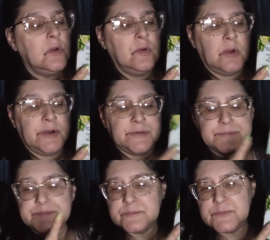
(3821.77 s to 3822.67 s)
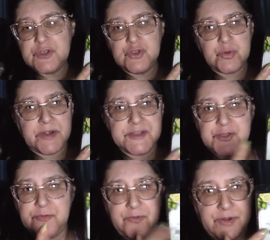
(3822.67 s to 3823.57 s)
or
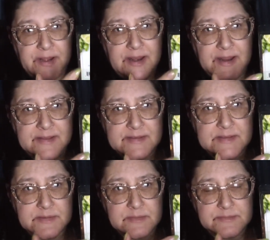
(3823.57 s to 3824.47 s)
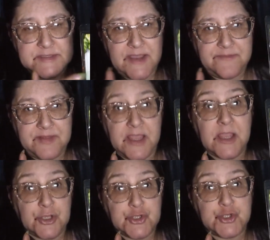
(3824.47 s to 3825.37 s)
222 for it, it is
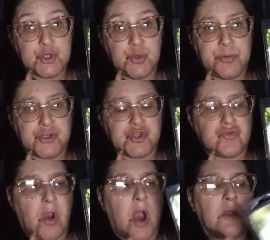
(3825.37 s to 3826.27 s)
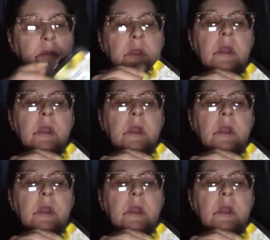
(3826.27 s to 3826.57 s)
definitely super strong.